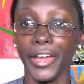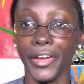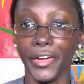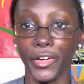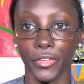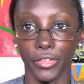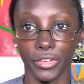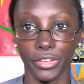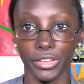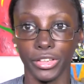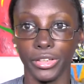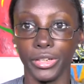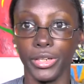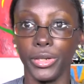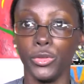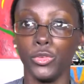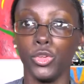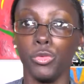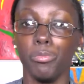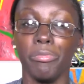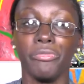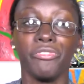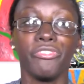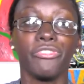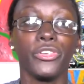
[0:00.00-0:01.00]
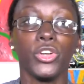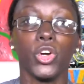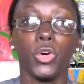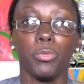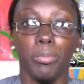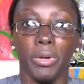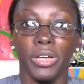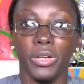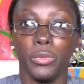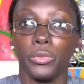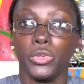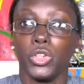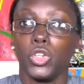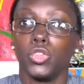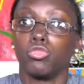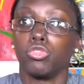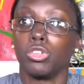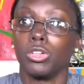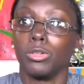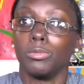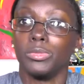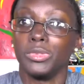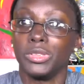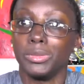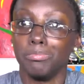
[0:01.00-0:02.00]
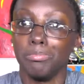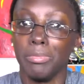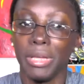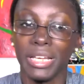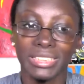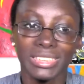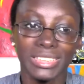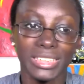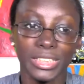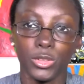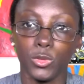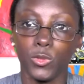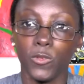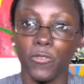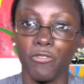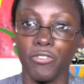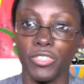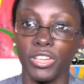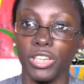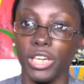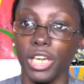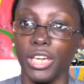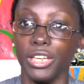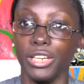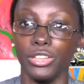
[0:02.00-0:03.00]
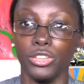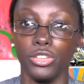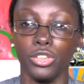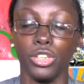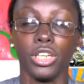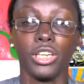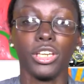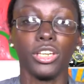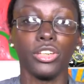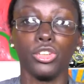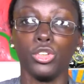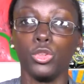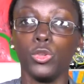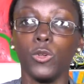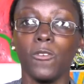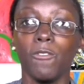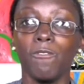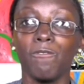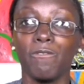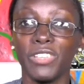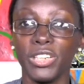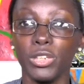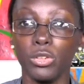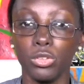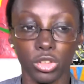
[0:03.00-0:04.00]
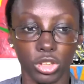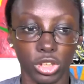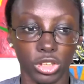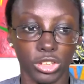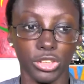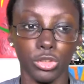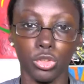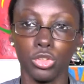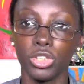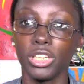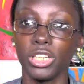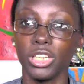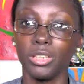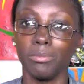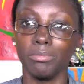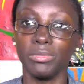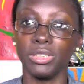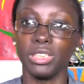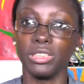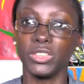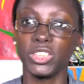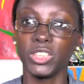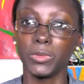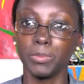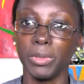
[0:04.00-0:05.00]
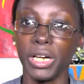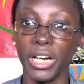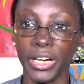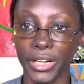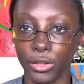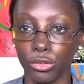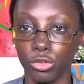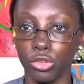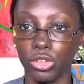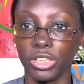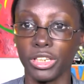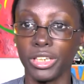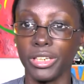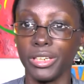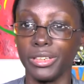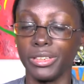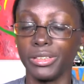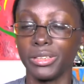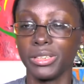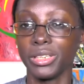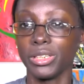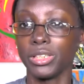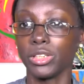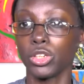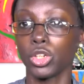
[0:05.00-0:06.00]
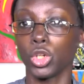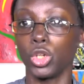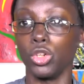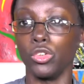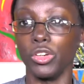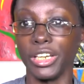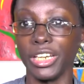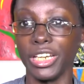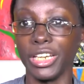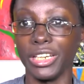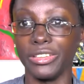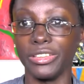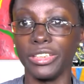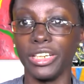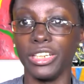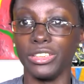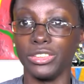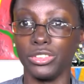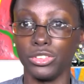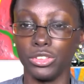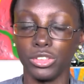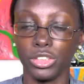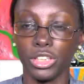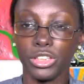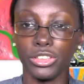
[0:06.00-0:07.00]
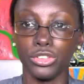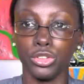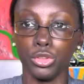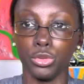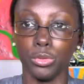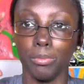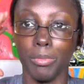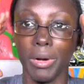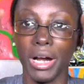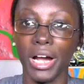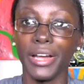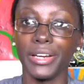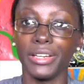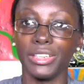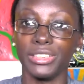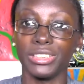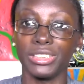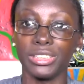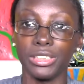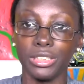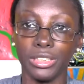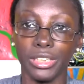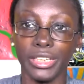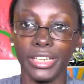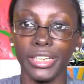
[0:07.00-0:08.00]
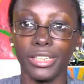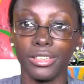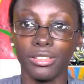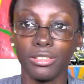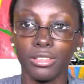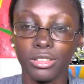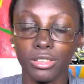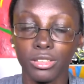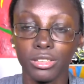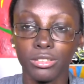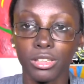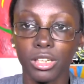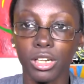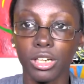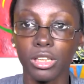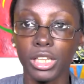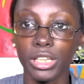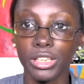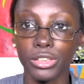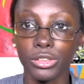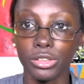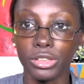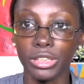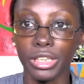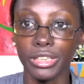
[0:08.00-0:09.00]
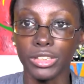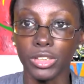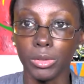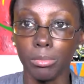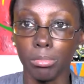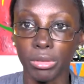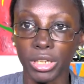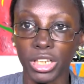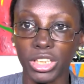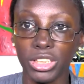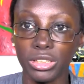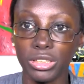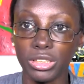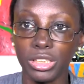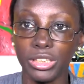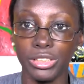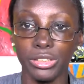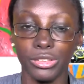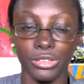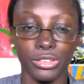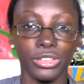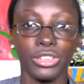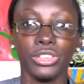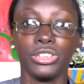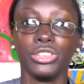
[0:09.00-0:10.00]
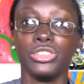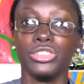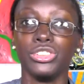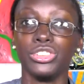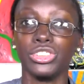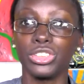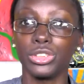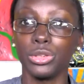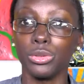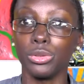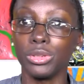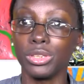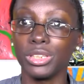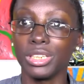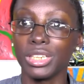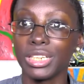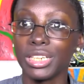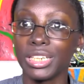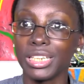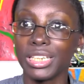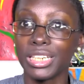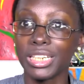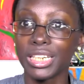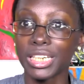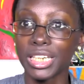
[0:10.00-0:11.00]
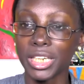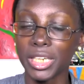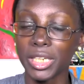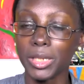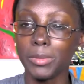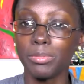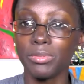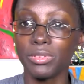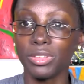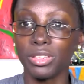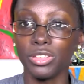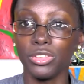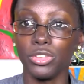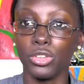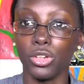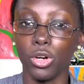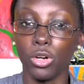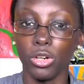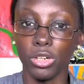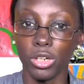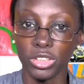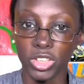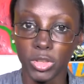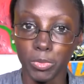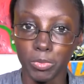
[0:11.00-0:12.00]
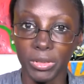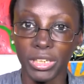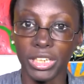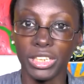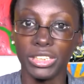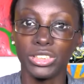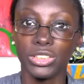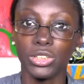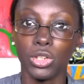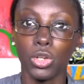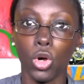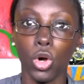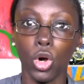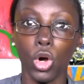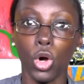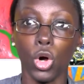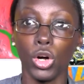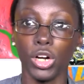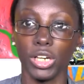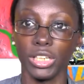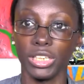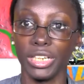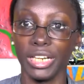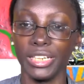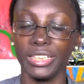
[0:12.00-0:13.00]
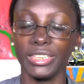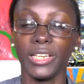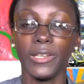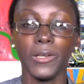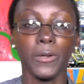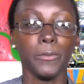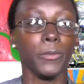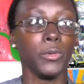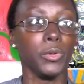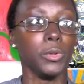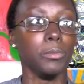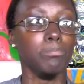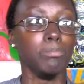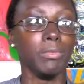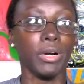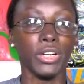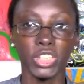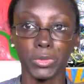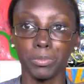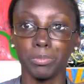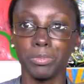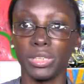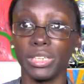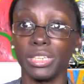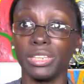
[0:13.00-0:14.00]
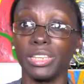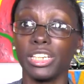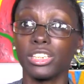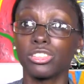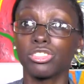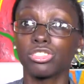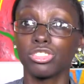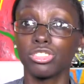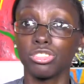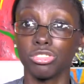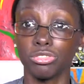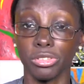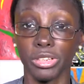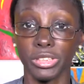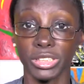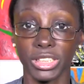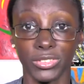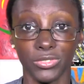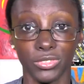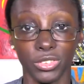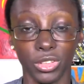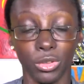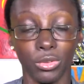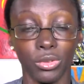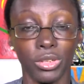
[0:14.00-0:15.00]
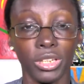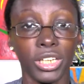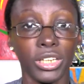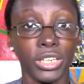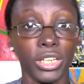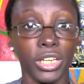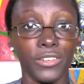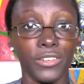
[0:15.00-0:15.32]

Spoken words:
area. You feel better when your room is messy and you don't feel good. You can't be inspired. You can't create. It's like your mind is like cluttered, like your brain cluttered. So keep your space organized. We must be less stressful.